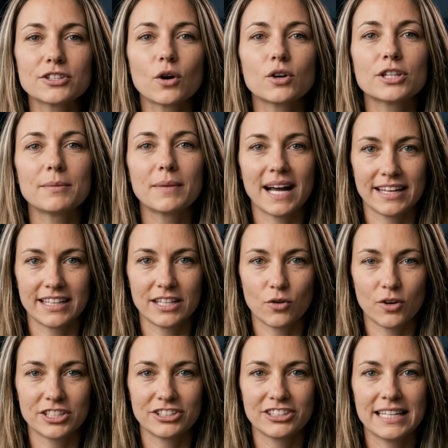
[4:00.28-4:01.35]
on-demand
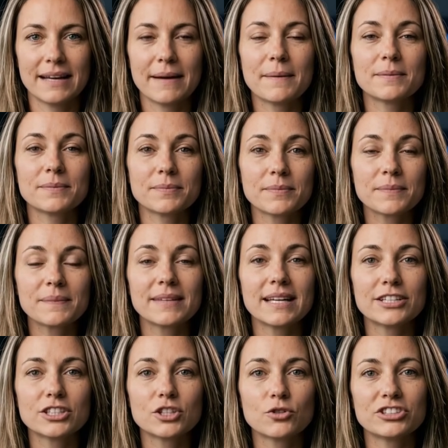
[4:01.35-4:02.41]
liquidity,
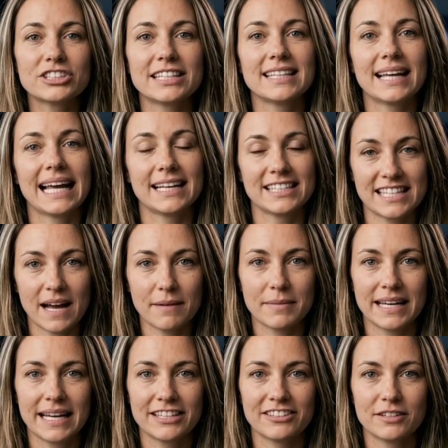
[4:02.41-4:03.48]
that uses
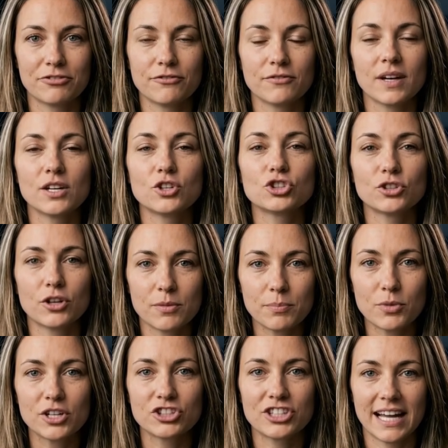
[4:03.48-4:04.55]
XRP as the functional
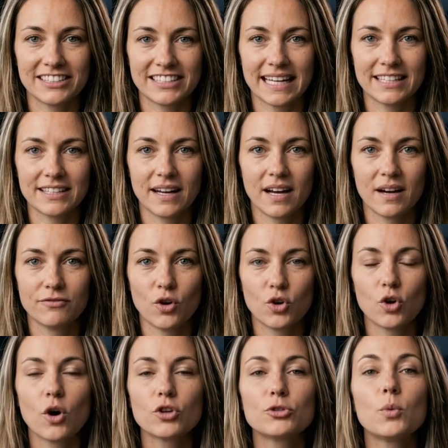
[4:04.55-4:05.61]
bridge asset for
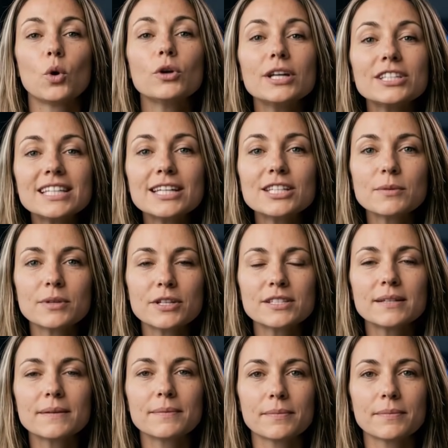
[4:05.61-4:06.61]
cross-border settlement.